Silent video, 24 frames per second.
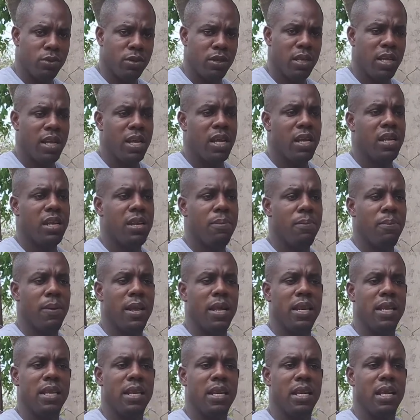
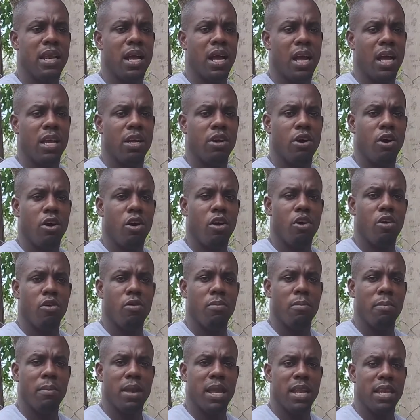depending on how
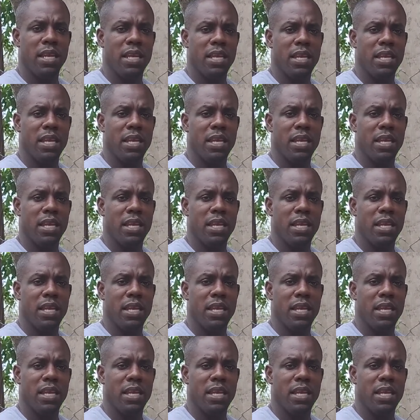many